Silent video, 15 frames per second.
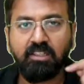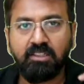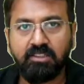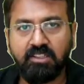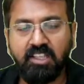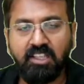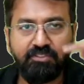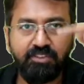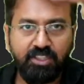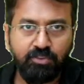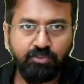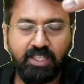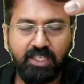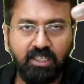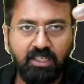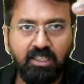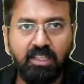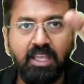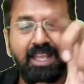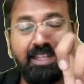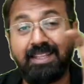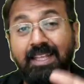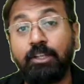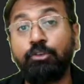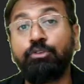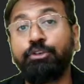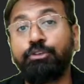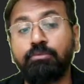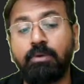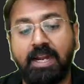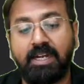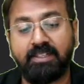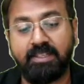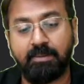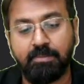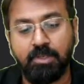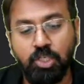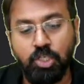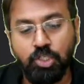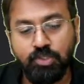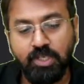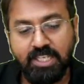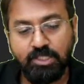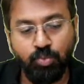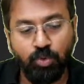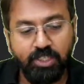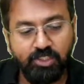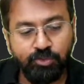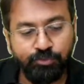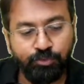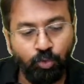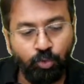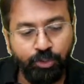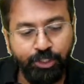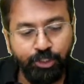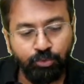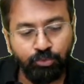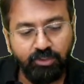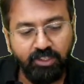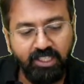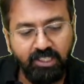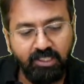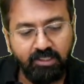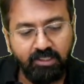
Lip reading: 3 with 1, and then you need to add them. So guys, what is 4 into 3?